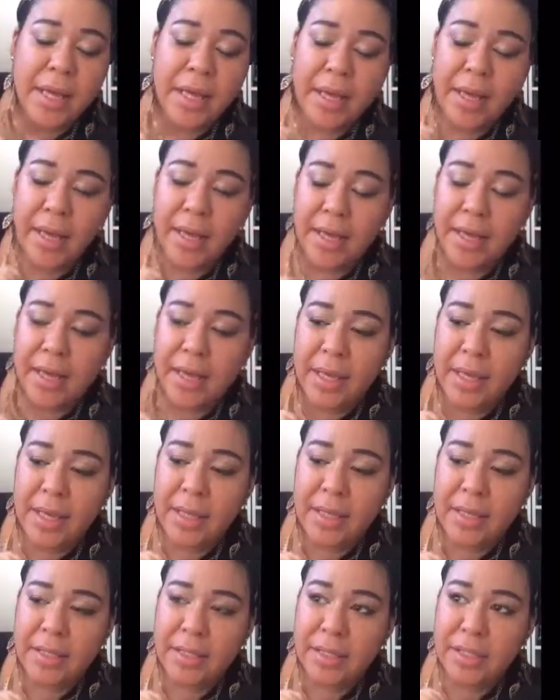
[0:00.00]

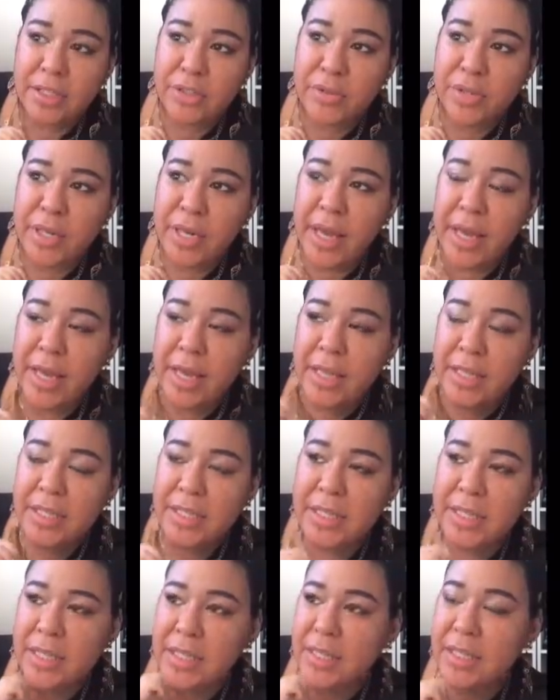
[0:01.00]
And he's 29
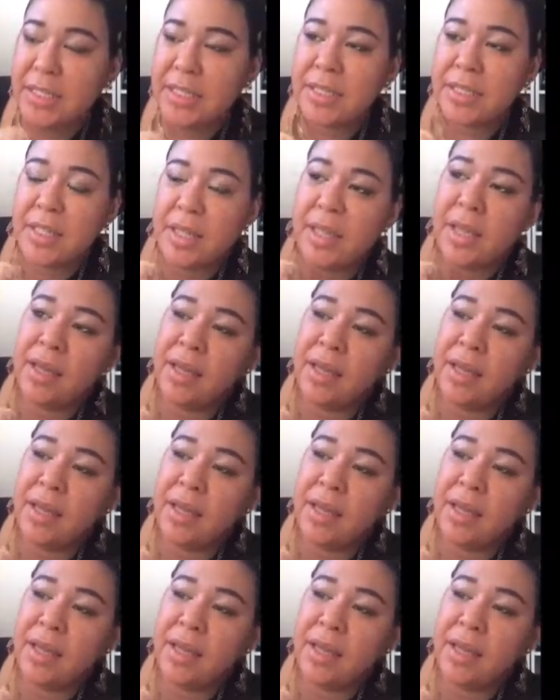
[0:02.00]
inches